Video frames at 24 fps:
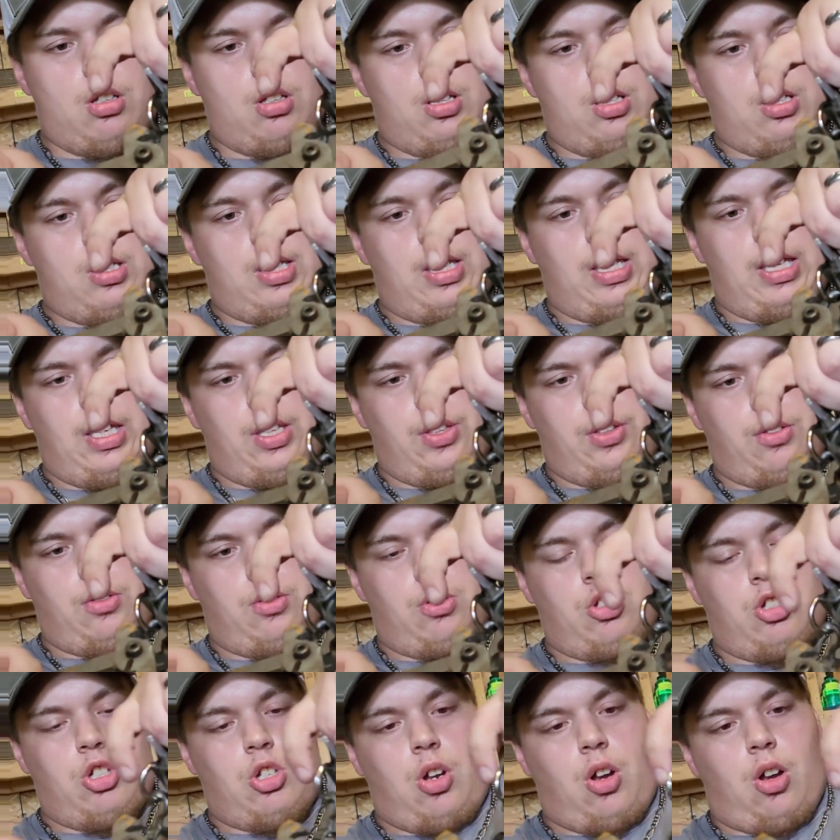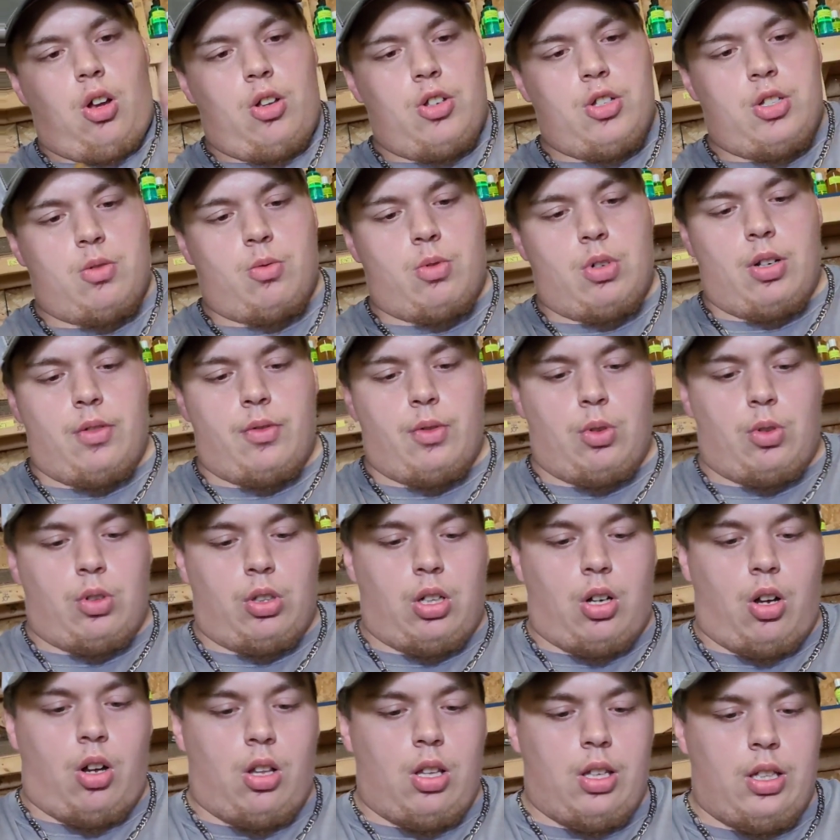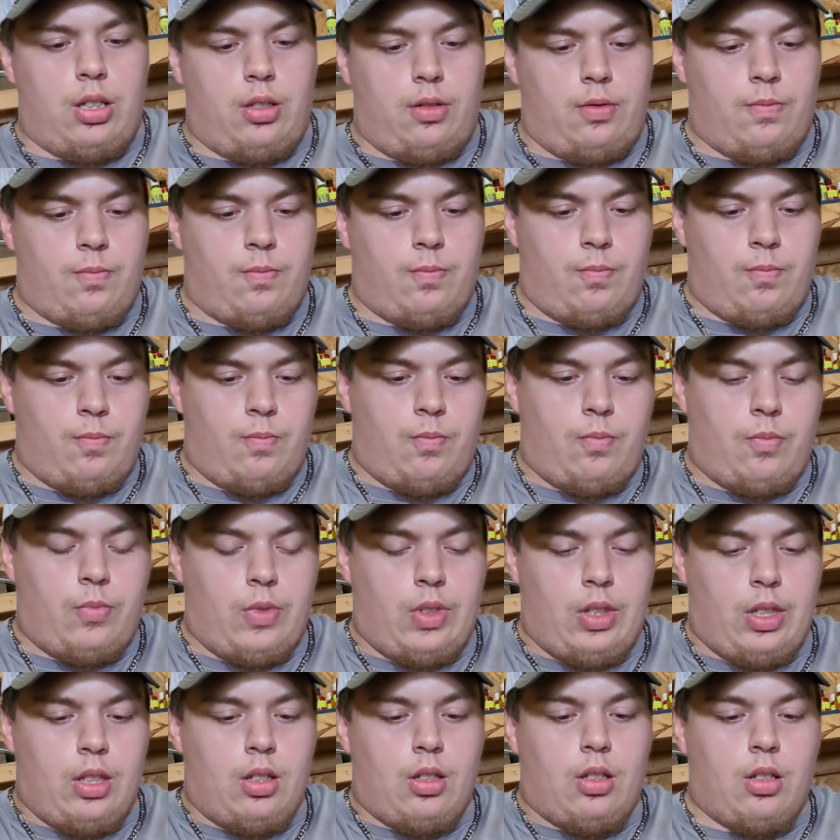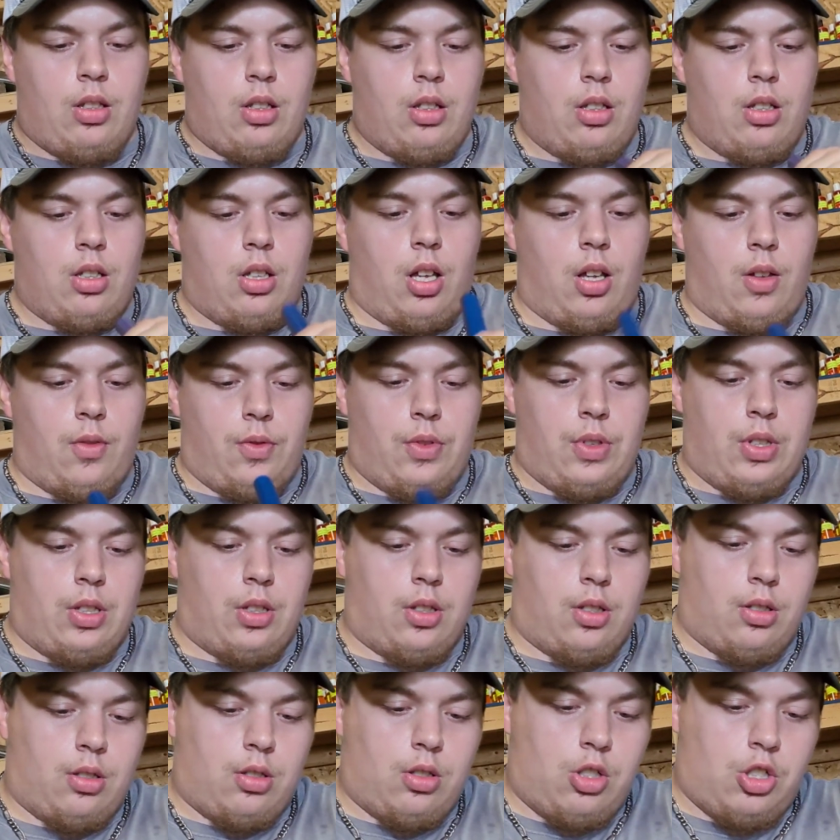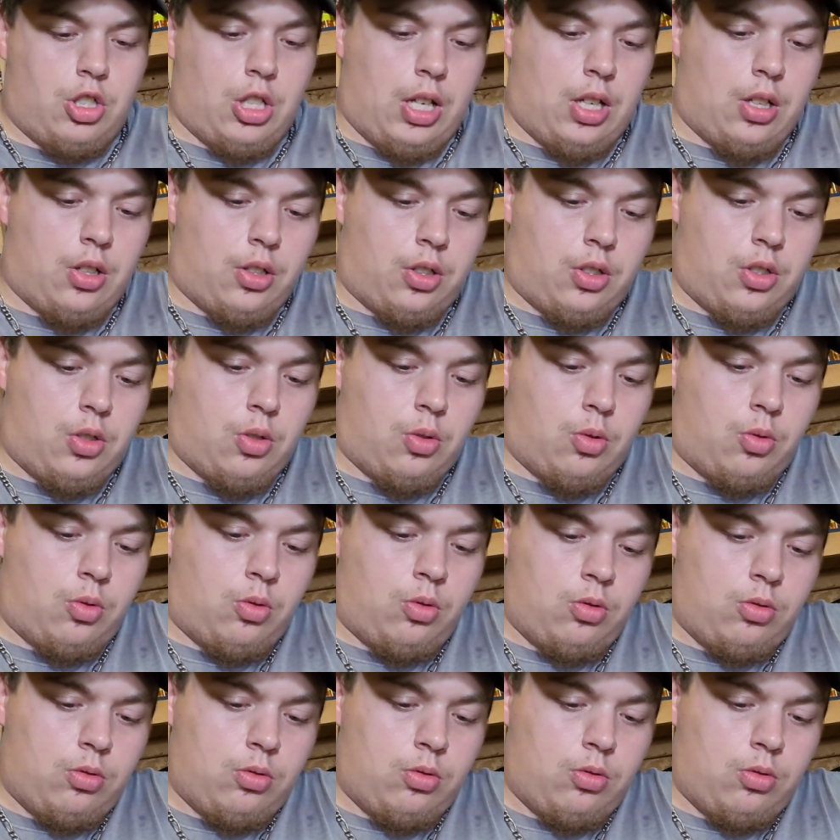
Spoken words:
teeth or the jaws or whatever you want to call it of the J-hook tool.